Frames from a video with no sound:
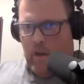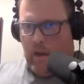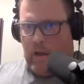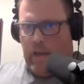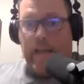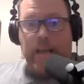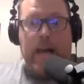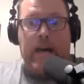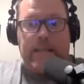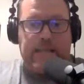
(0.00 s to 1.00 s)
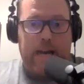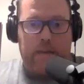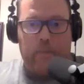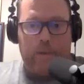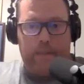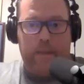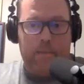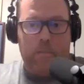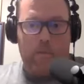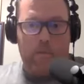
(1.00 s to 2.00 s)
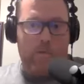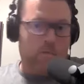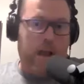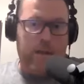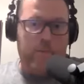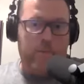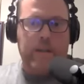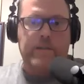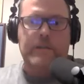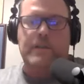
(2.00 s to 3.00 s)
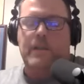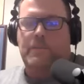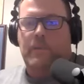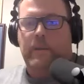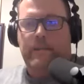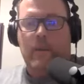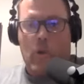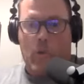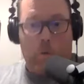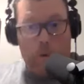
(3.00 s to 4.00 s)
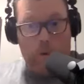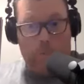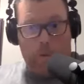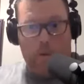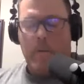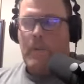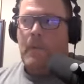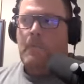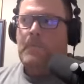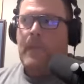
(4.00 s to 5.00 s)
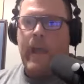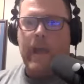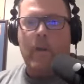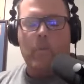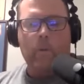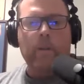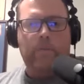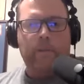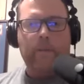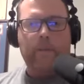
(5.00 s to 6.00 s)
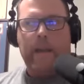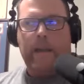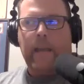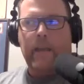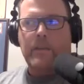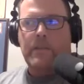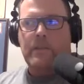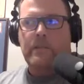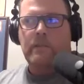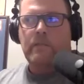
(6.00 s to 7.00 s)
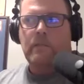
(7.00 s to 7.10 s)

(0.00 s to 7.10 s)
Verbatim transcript: uh, in contact with him or, or had relationships with Colonel Cooper, and I really feel like it is